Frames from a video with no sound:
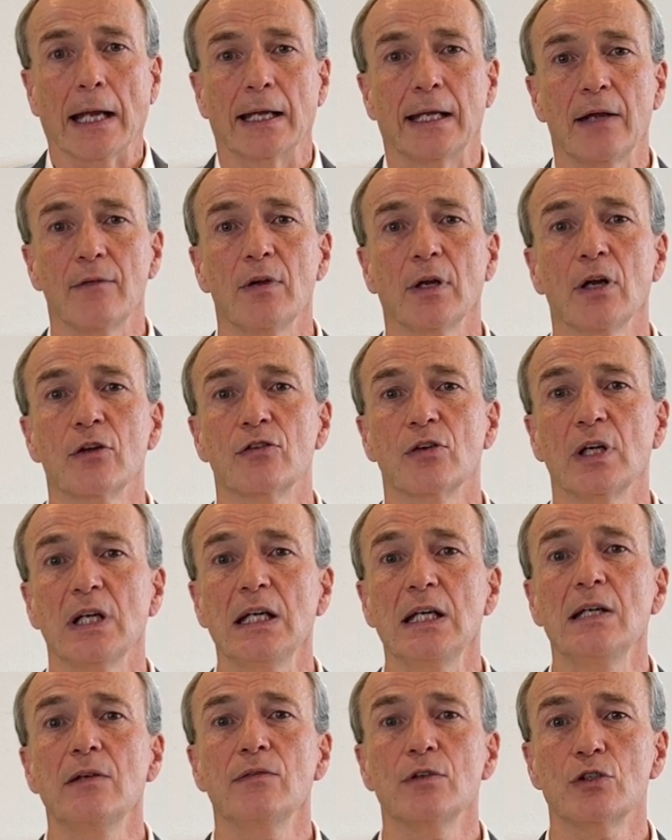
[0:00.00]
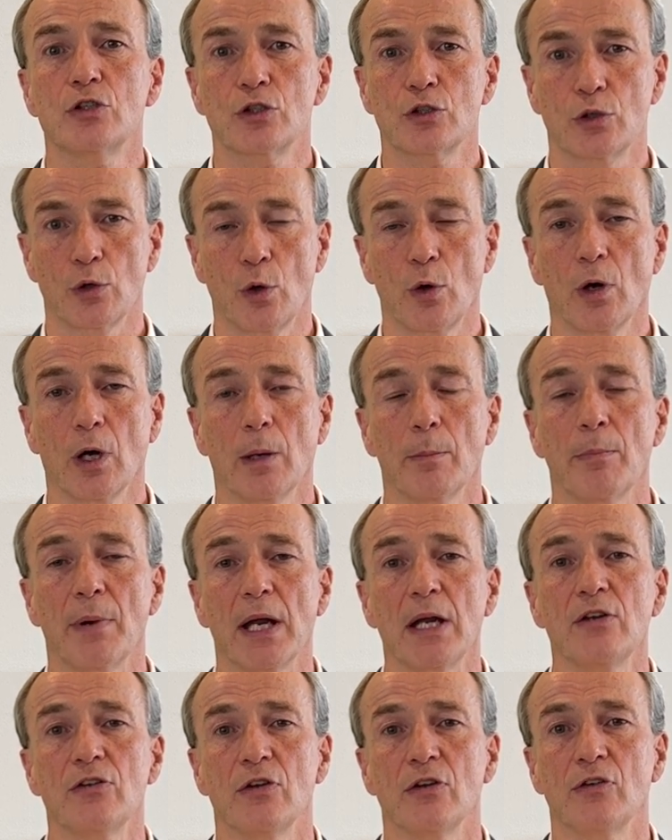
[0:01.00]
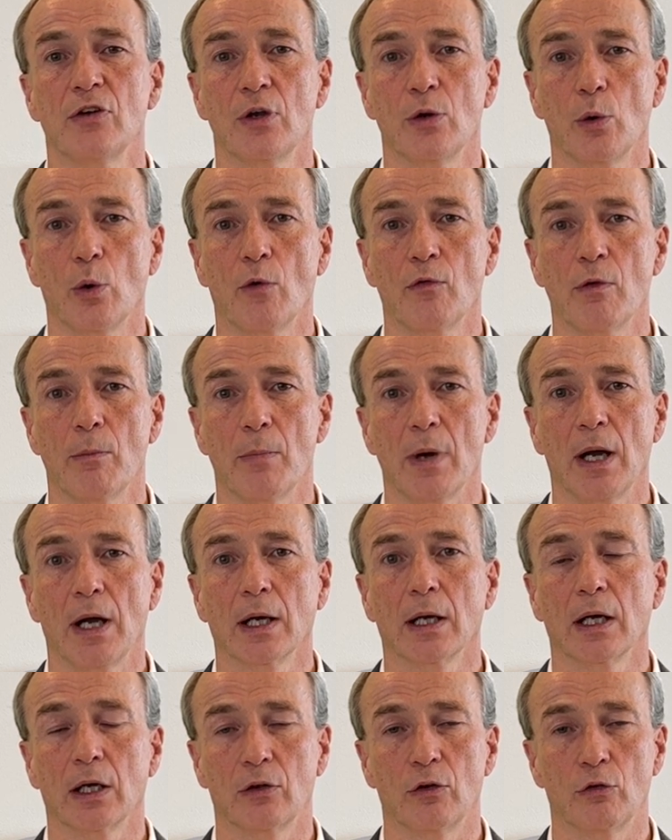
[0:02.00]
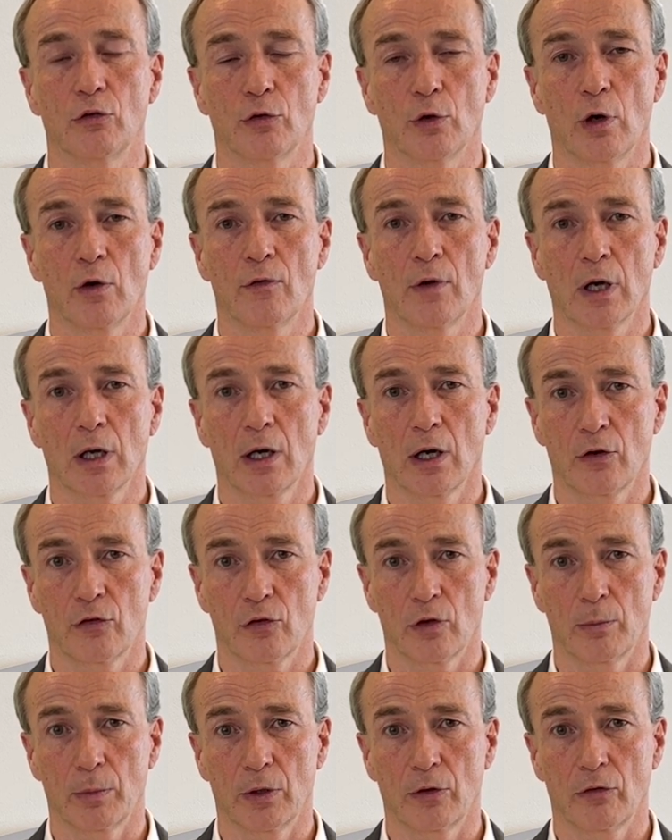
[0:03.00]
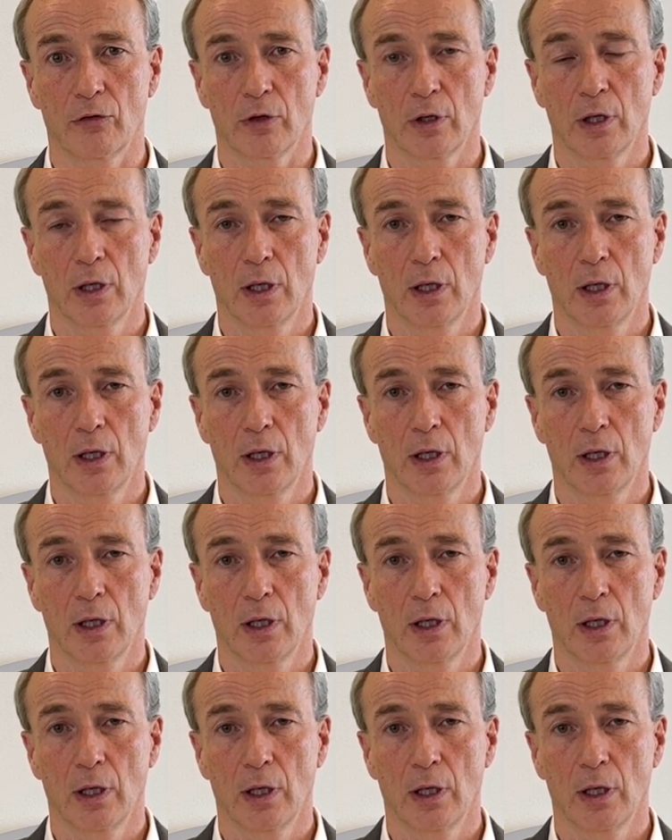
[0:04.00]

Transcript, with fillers: giving us an even stronger basis in North America to serve our customers.